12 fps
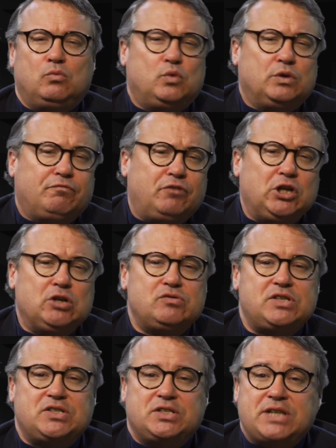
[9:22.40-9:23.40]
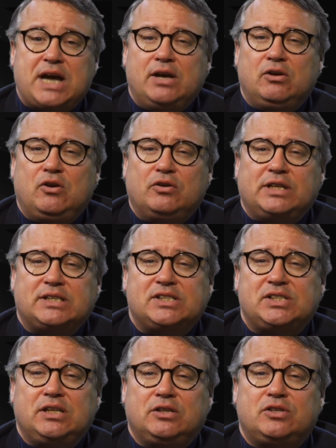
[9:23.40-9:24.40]
What follows is a dialogue
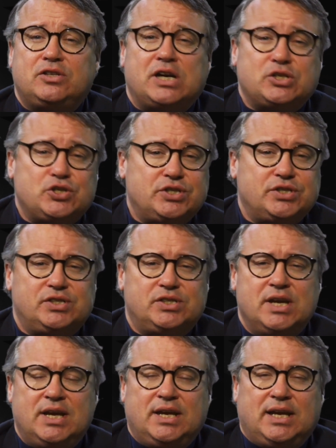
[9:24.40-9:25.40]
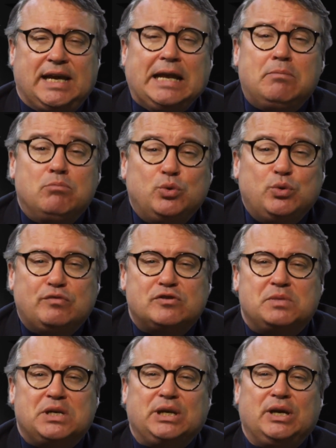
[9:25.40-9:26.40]
that still touches and
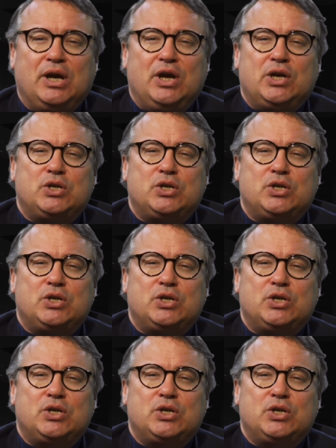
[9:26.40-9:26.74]
moves me.